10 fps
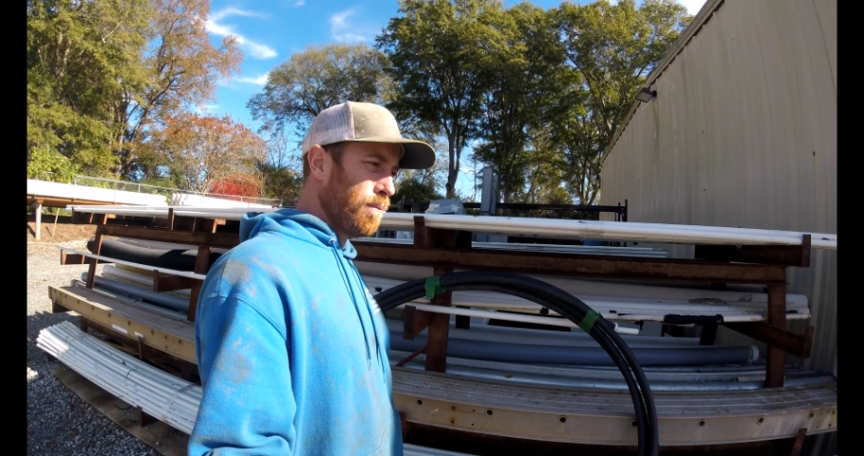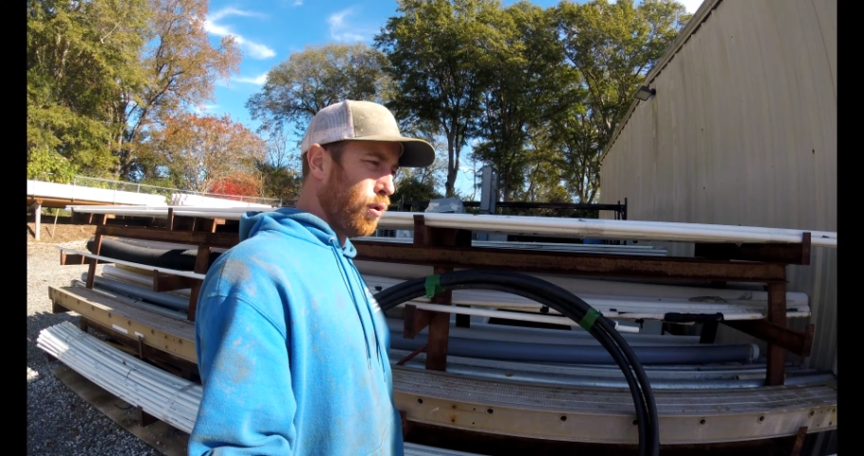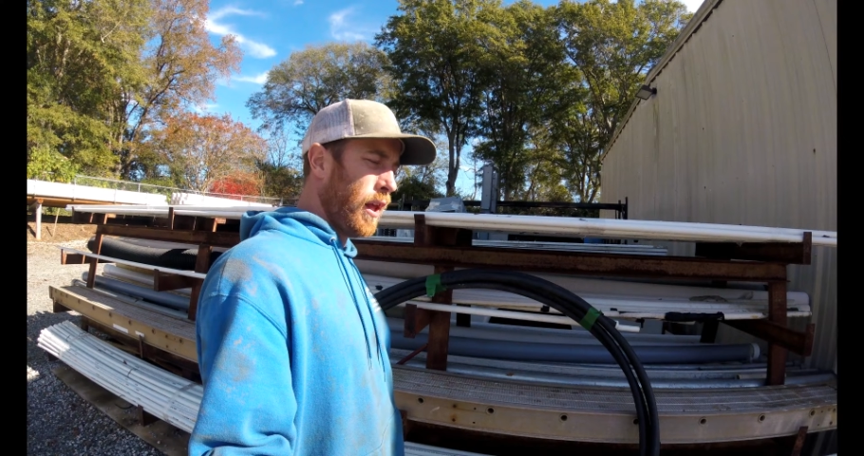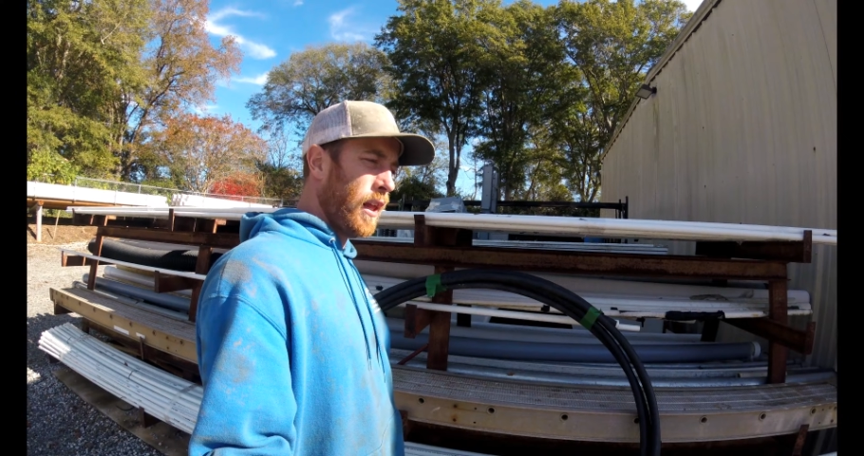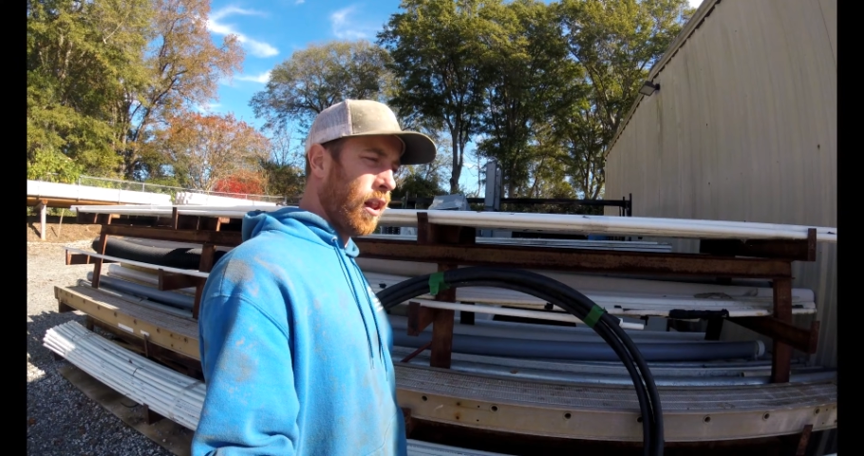
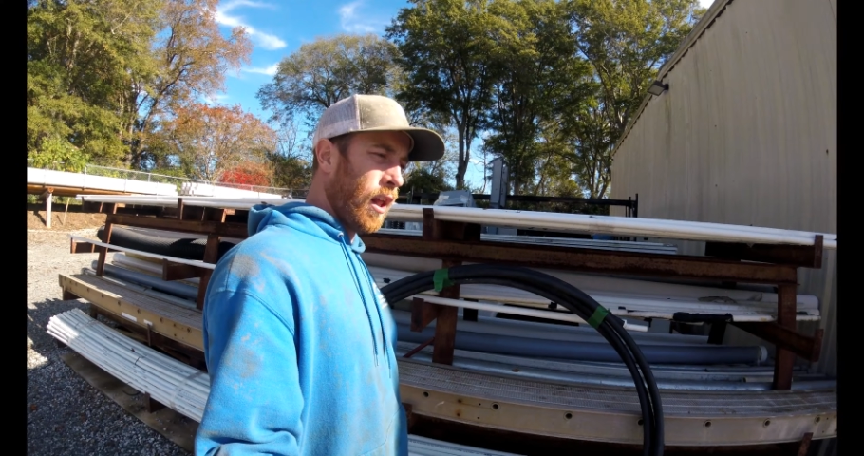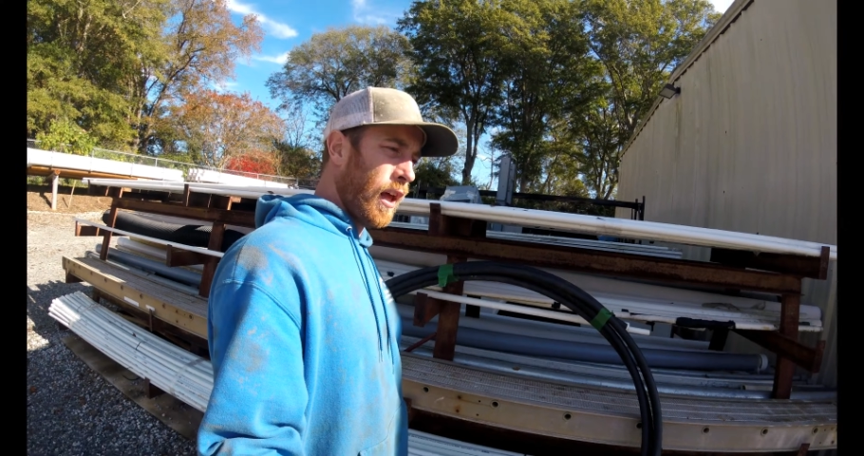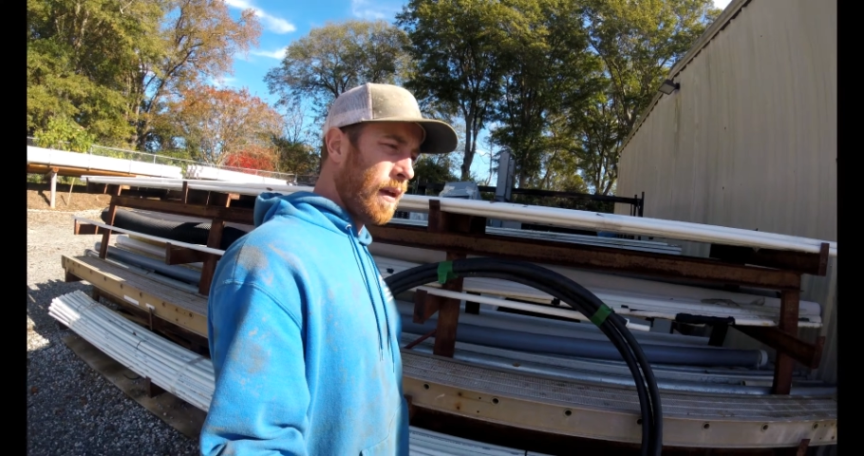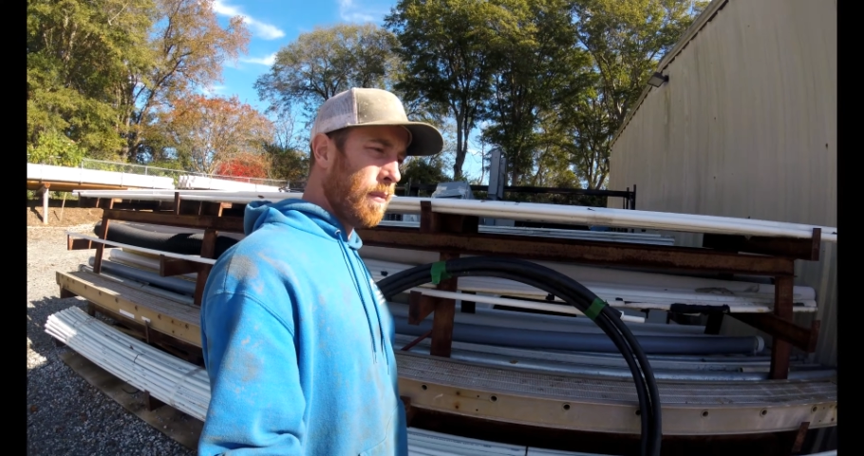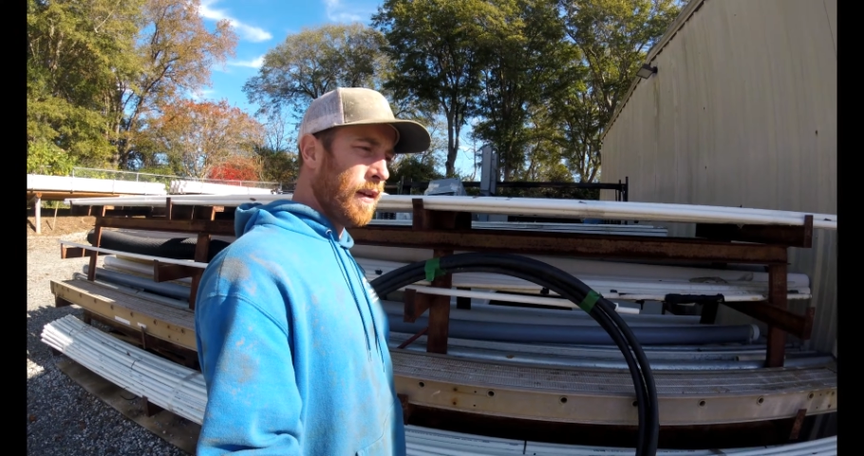play a
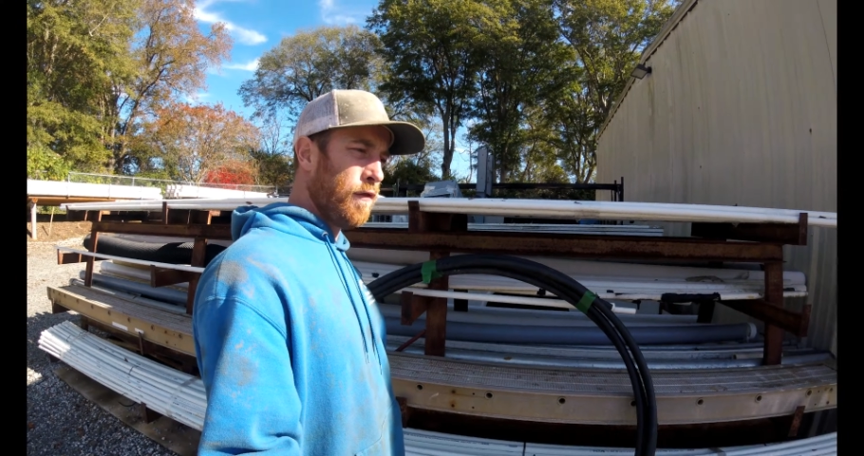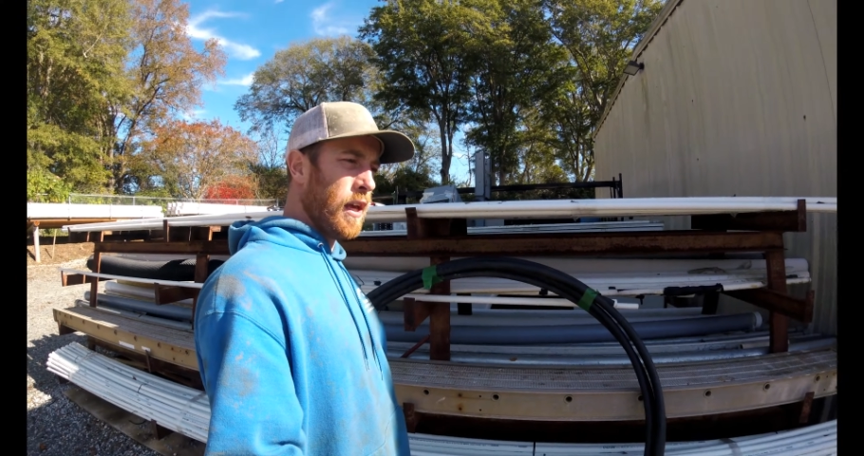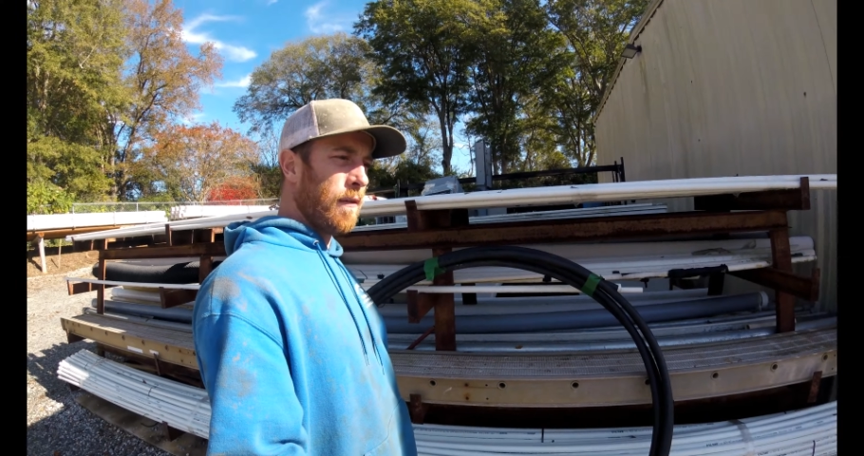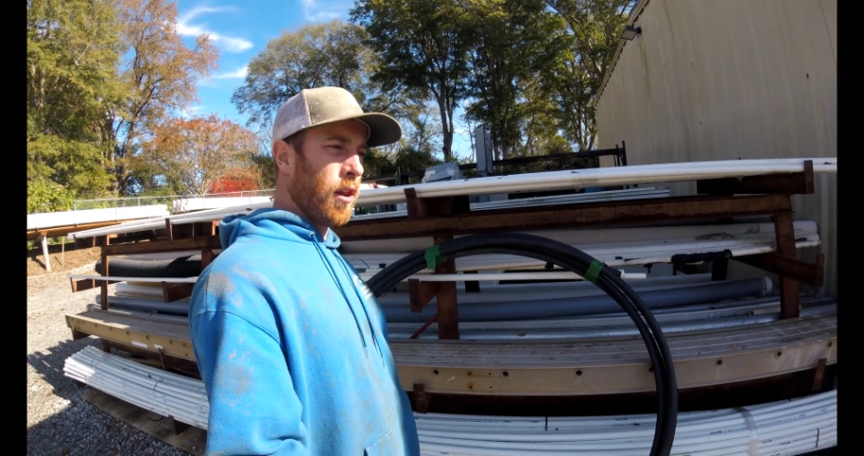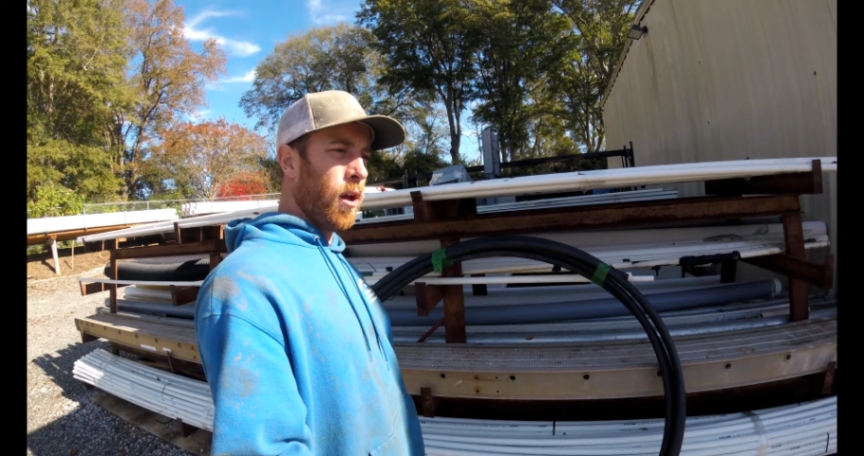lot, but if you
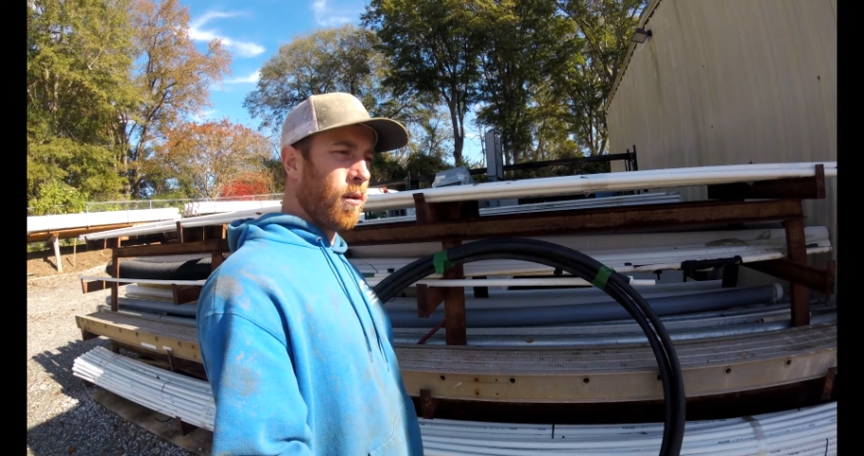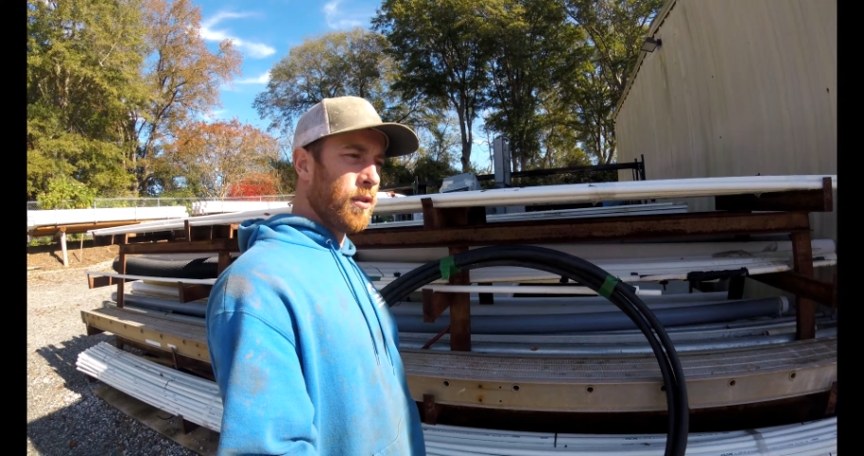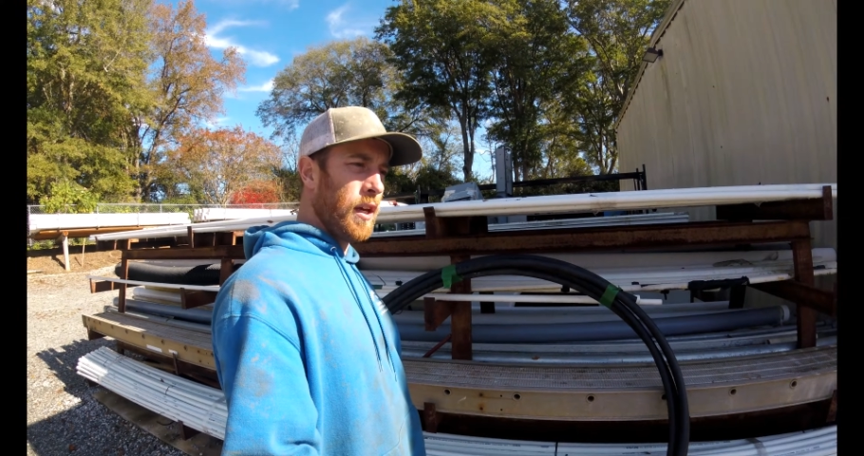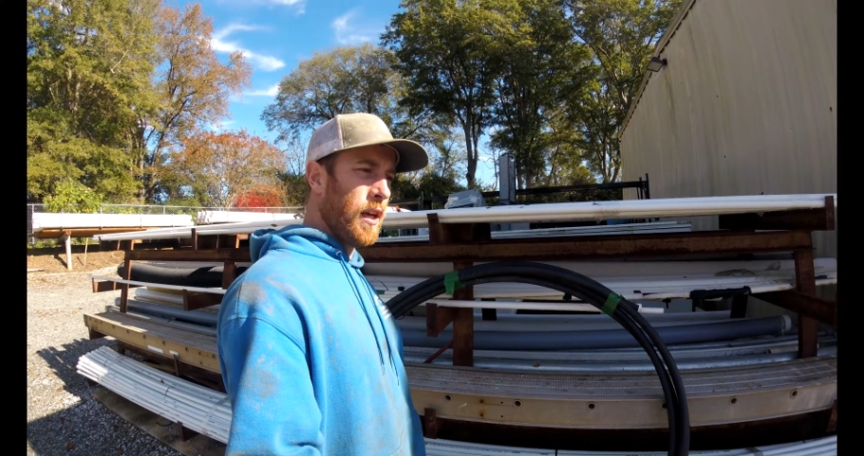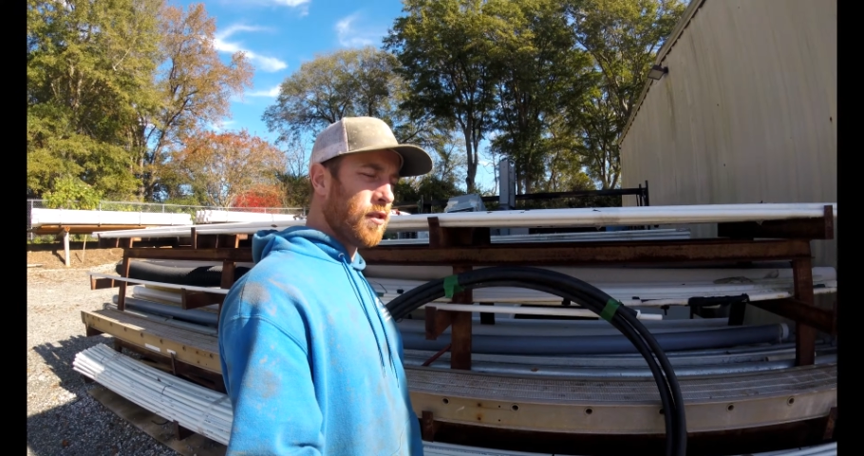have a long
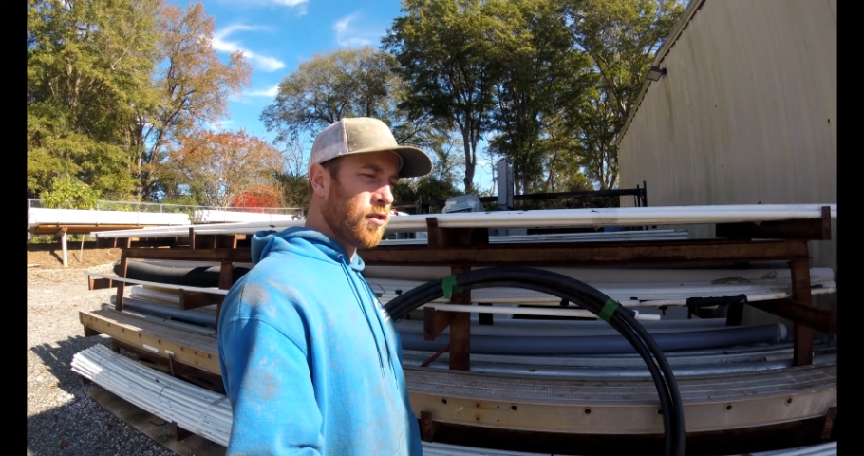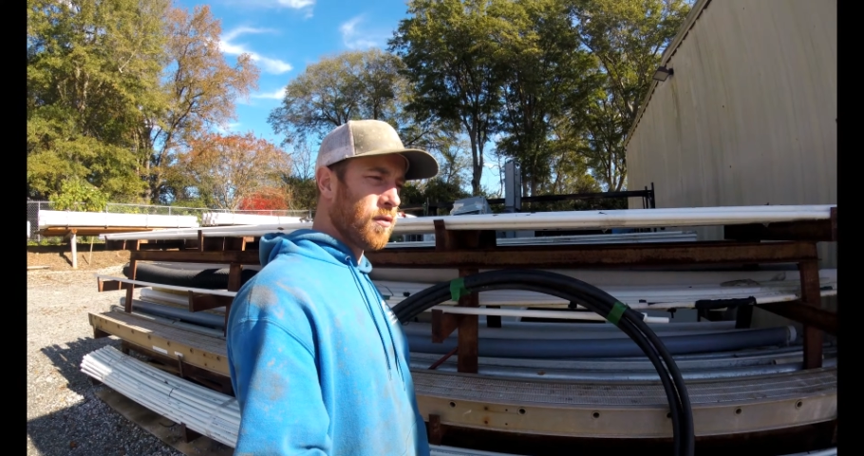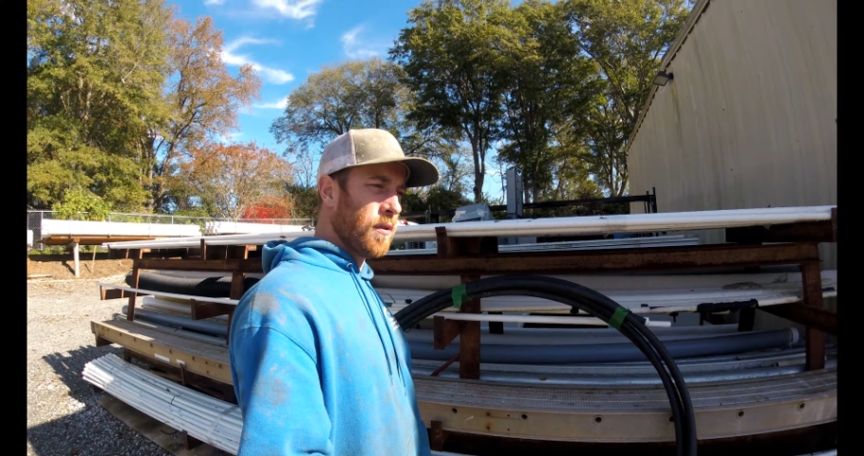ditch,